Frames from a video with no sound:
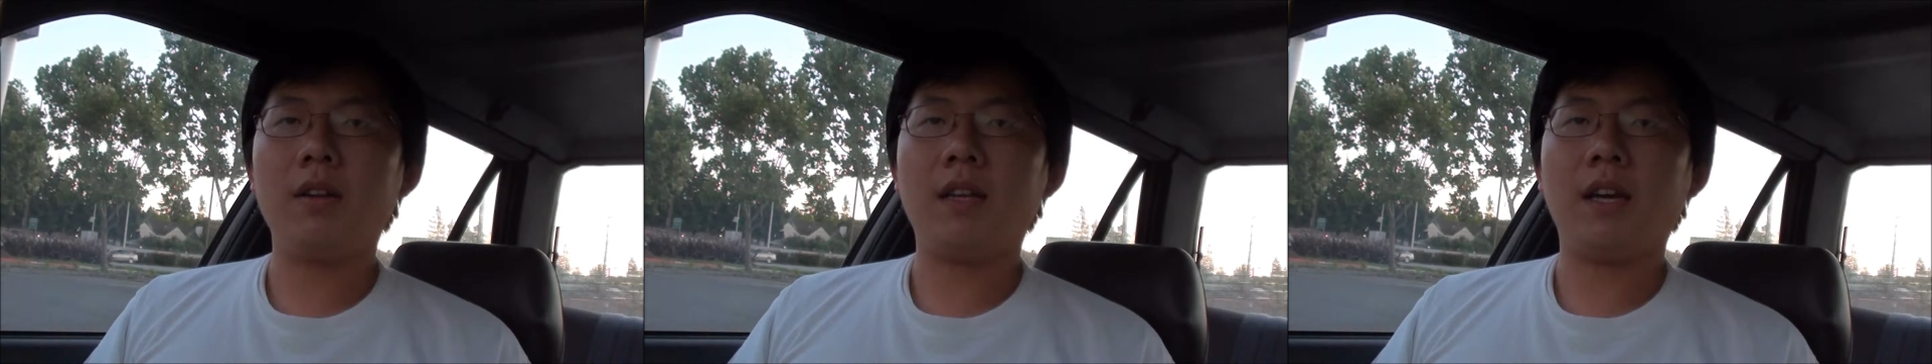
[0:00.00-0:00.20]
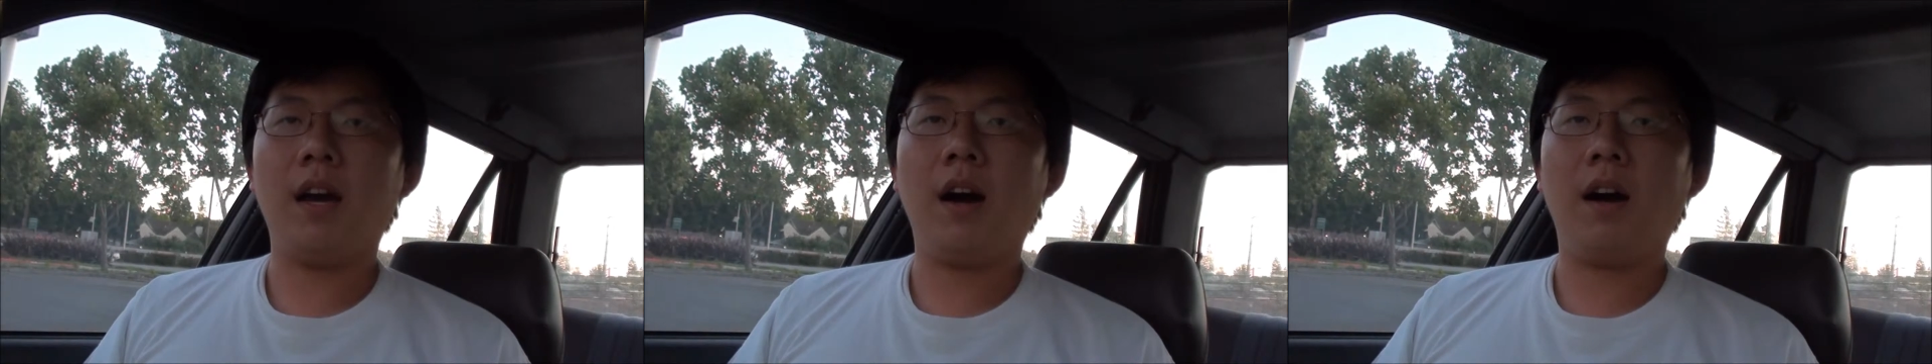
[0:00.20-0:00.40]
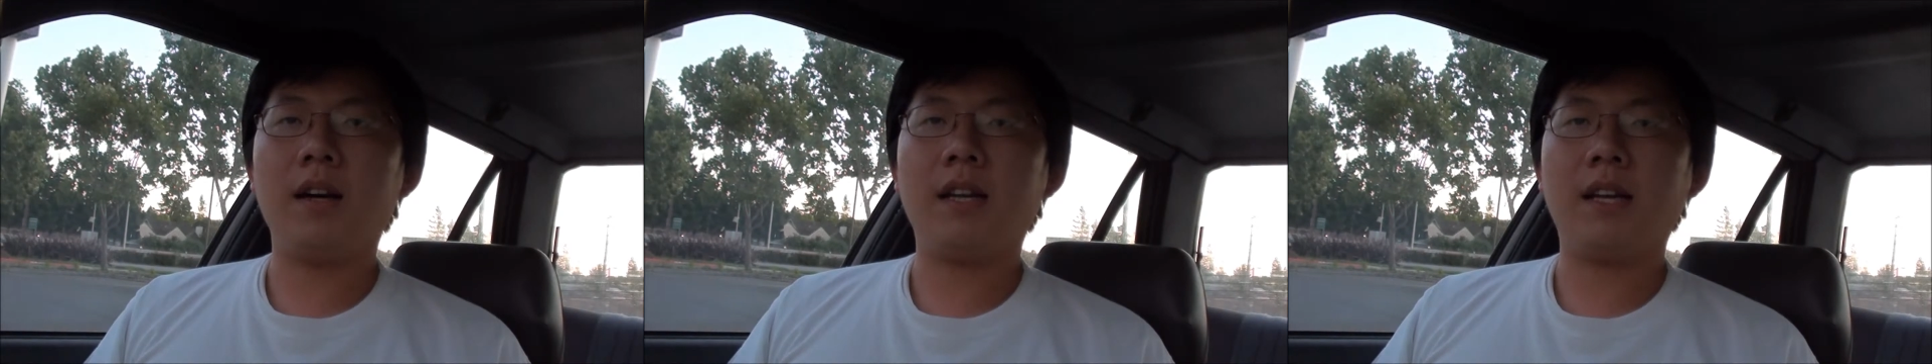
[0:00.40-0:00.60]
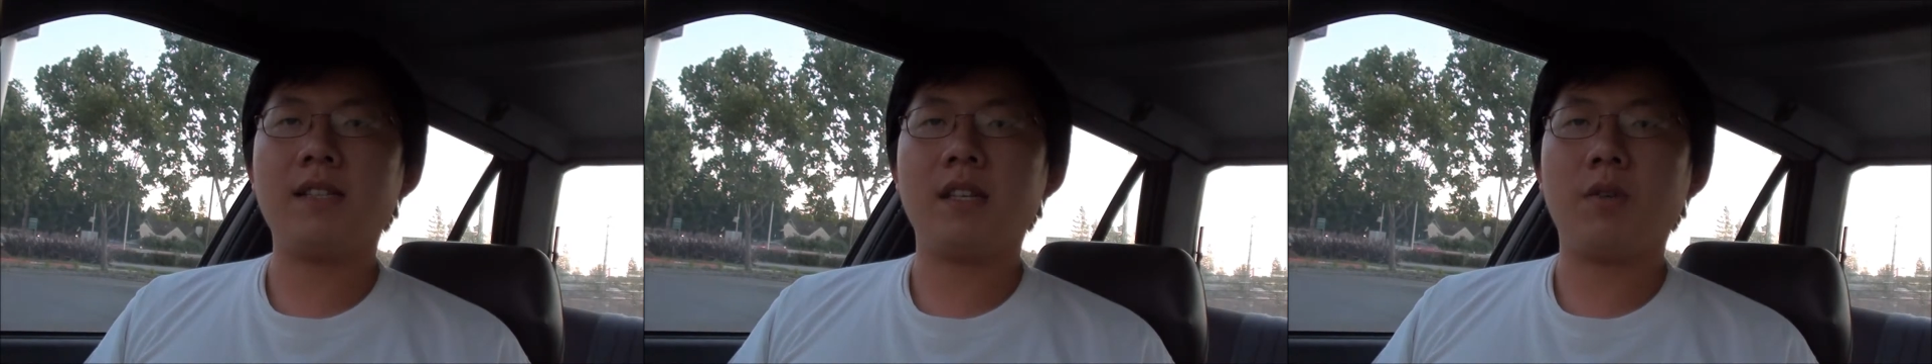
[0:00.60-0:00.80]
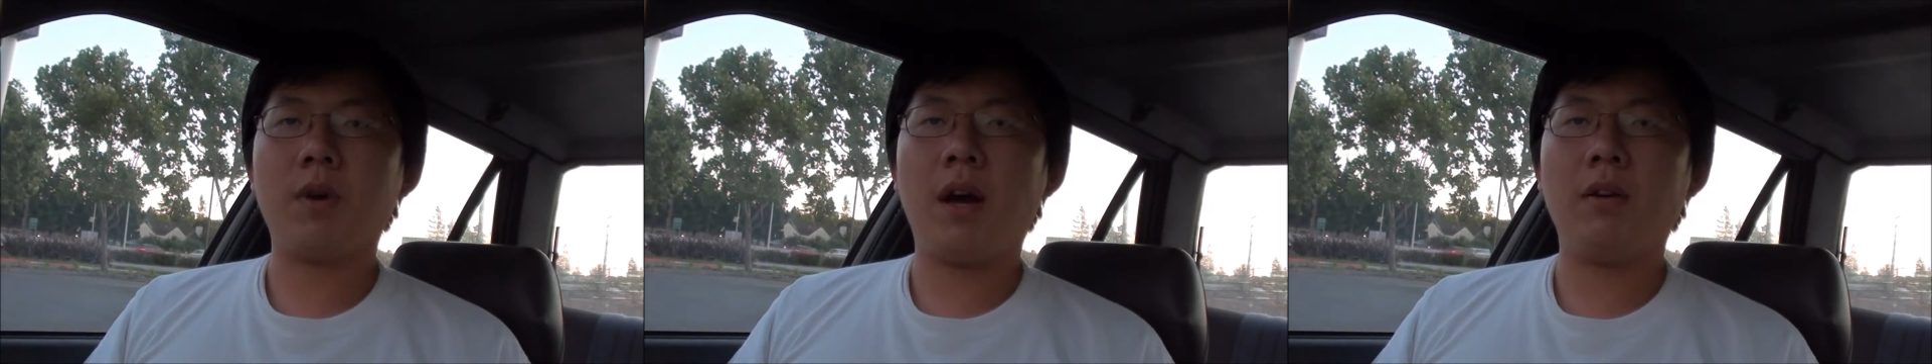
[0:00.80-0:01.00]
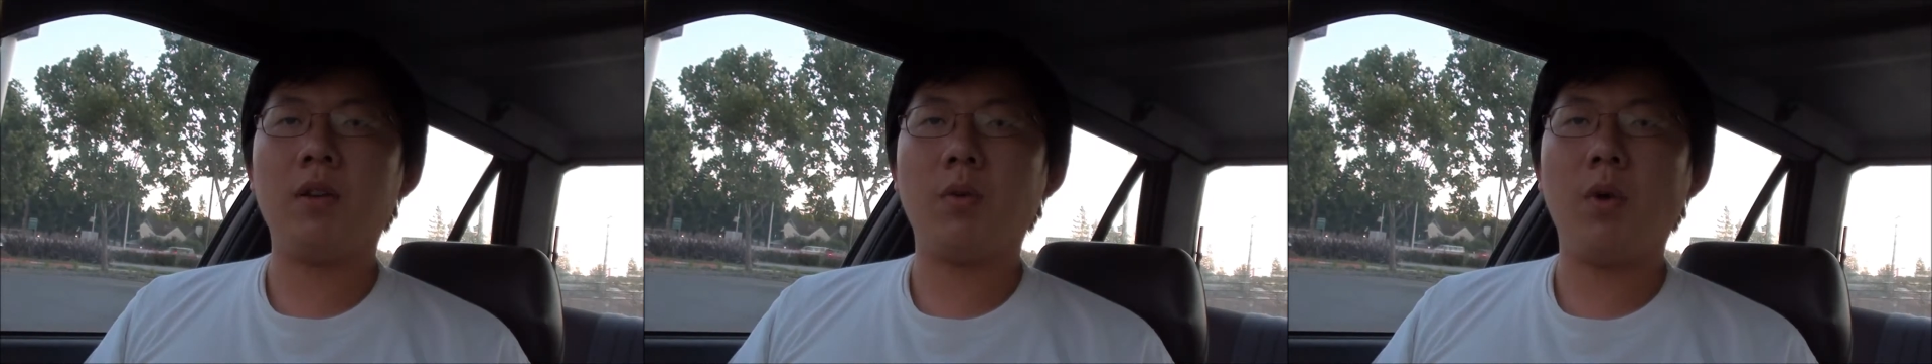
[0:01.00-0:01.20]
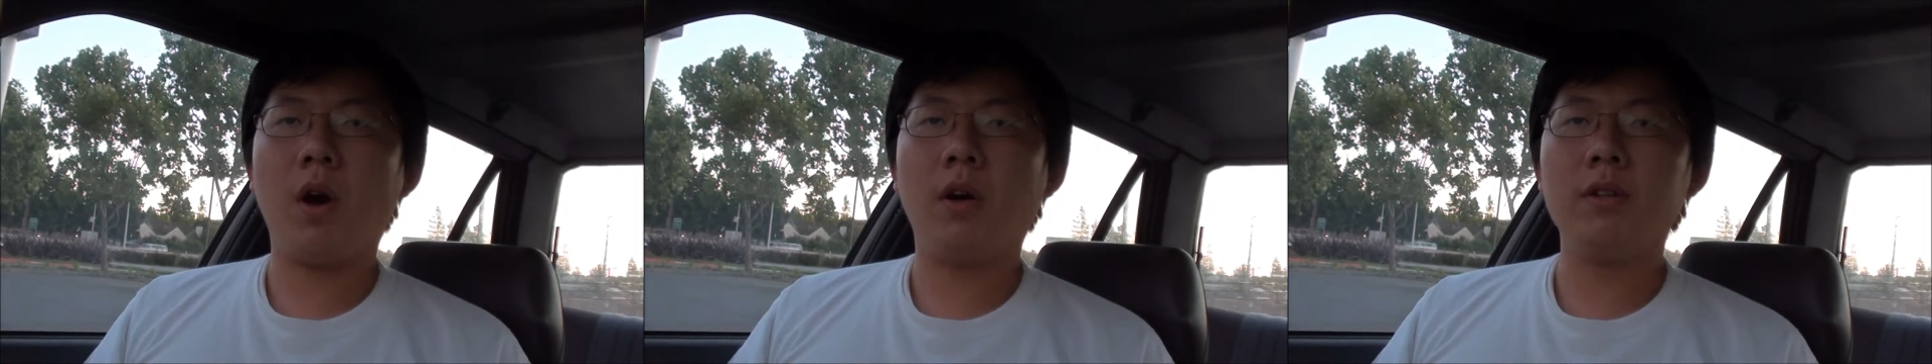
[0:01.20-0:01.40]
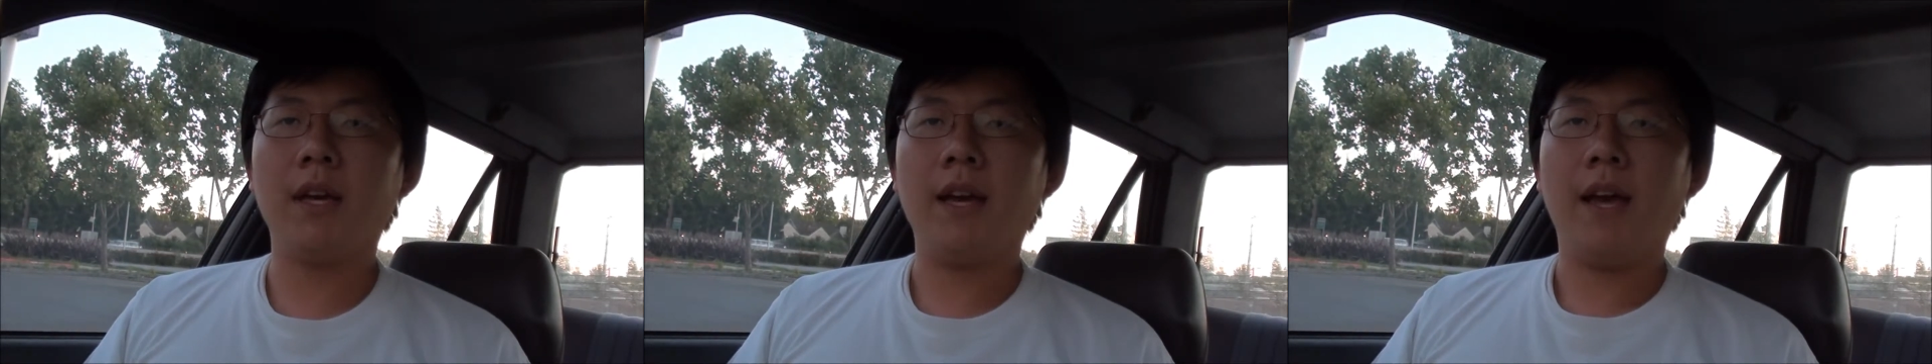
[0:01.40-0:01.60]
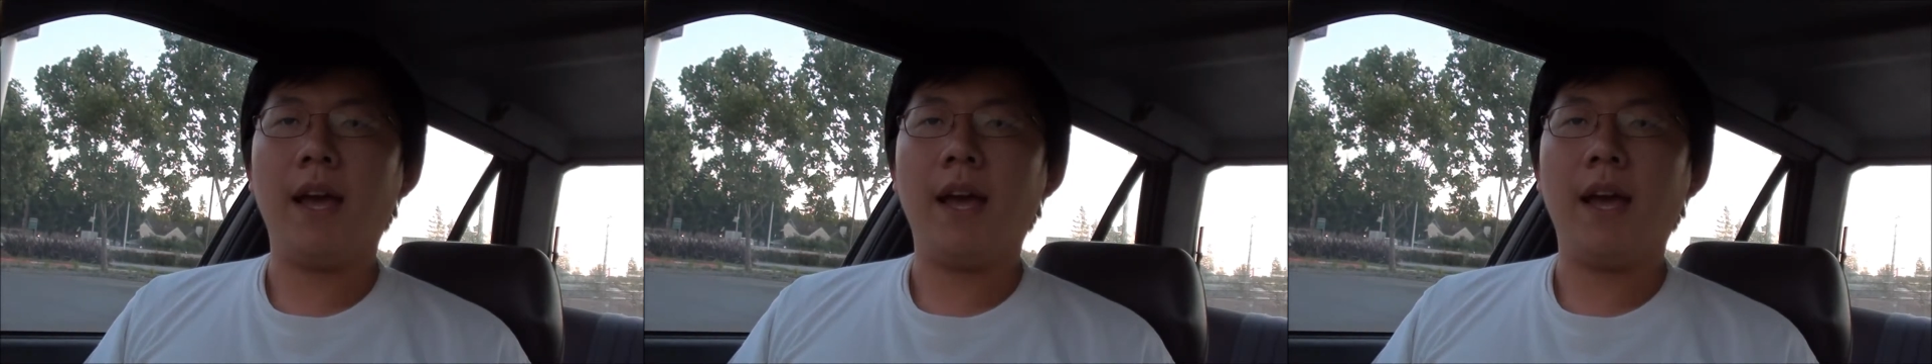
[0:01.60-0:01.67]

the audience around the world